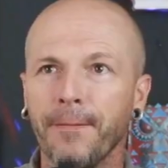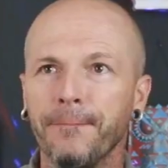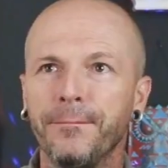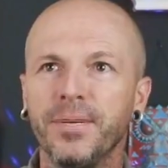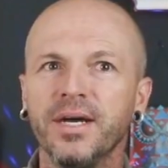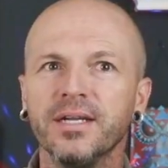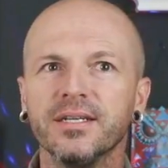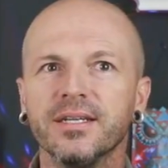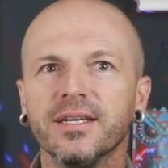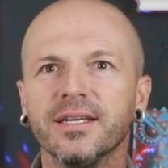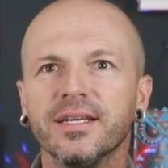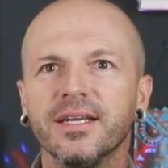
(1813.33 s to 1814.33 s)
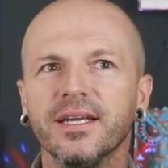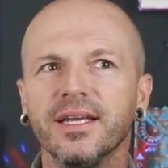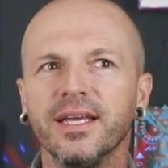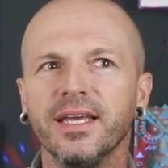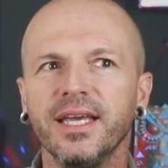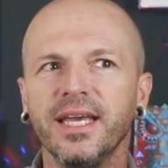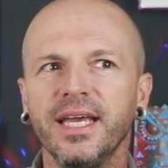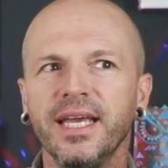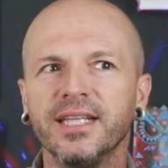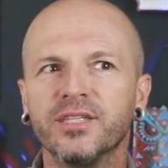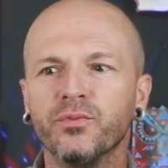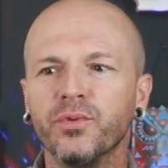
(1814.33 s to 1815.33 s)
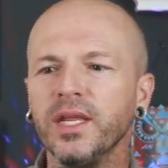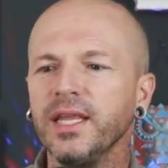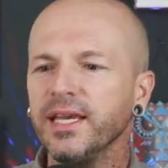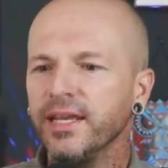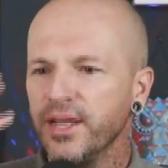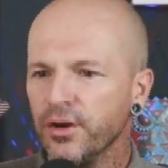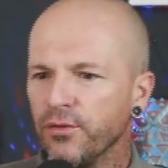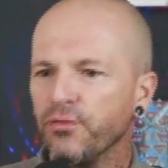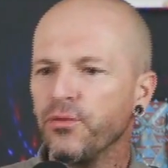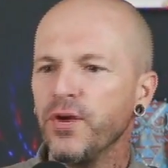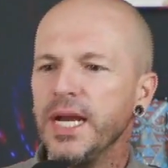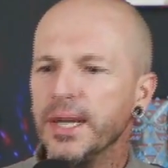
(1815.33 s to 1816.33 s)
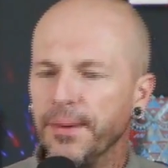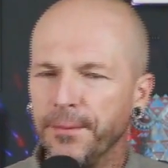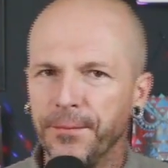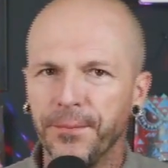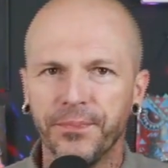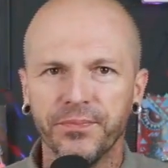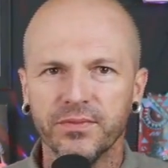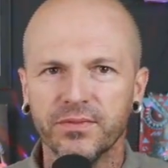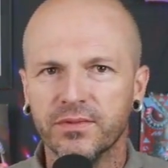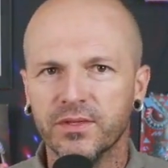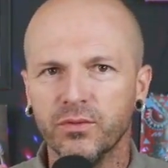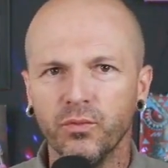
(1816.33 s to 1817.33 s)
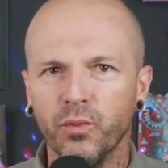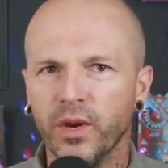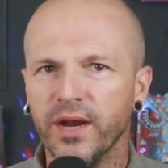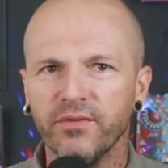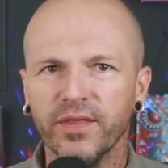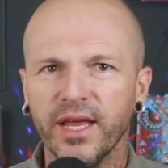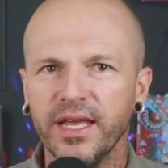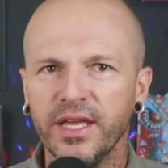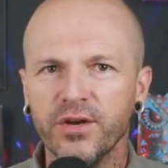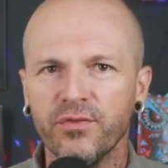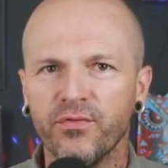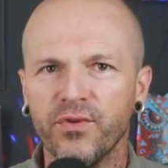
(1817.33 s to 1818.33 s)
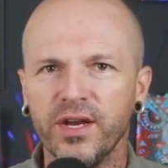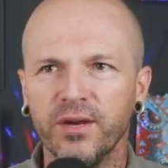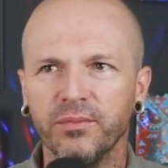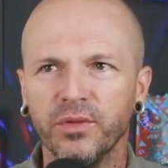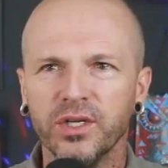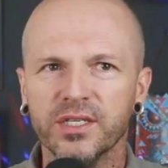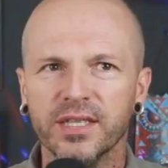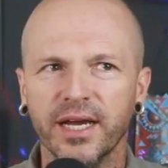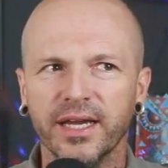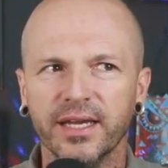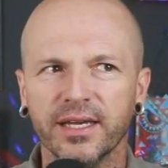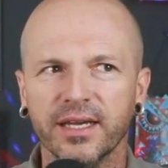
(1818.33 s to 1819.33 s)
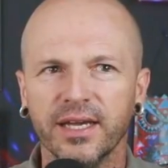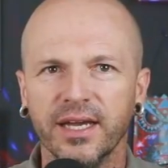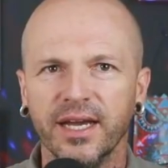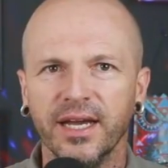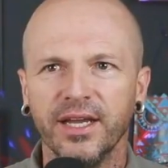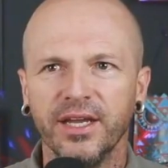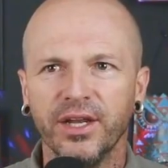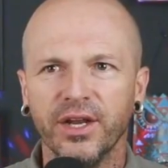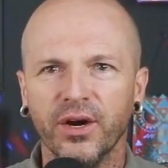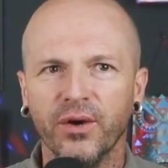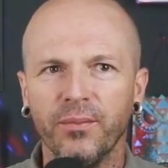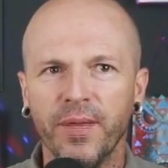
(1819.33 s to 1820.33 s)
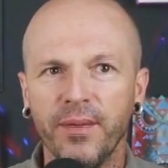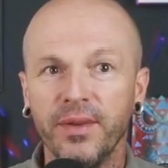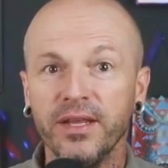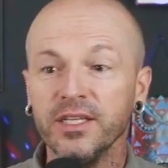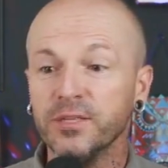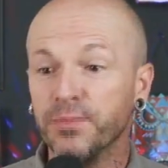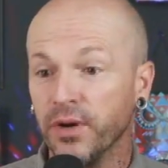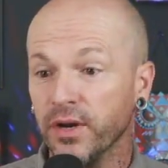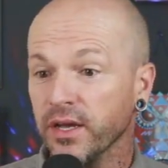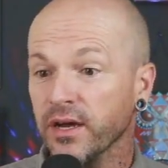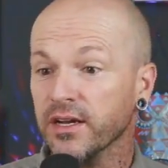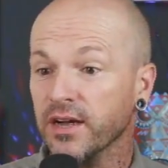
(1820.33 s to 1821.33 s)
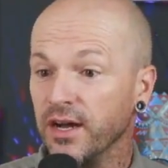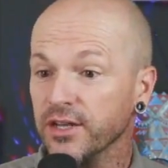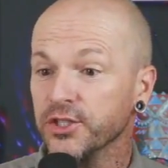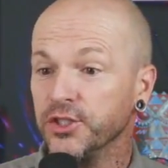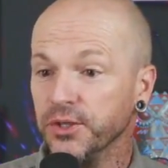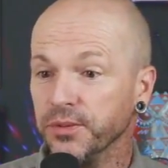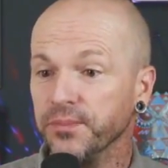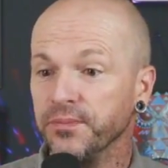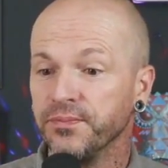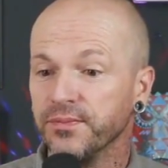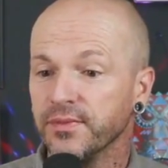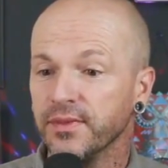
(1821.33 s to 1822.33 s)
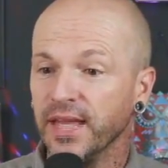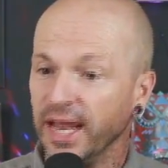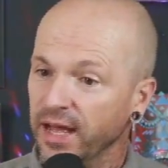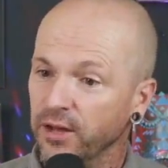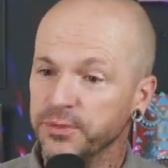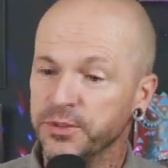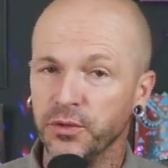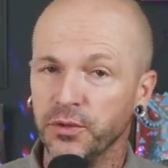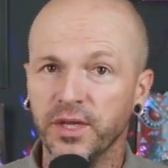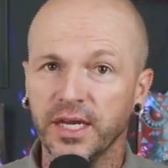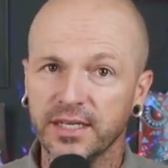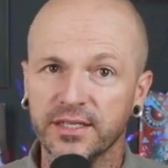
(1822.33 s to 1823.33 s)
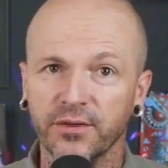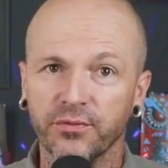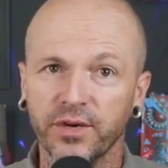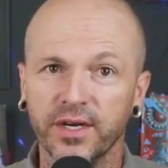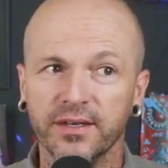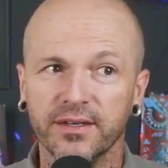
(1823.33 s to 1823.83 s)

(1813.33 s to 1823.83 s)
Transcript: but it's really an inner freedom, whatever that inner freedom looks like. Maybe it is putting on a costume that helps you think different.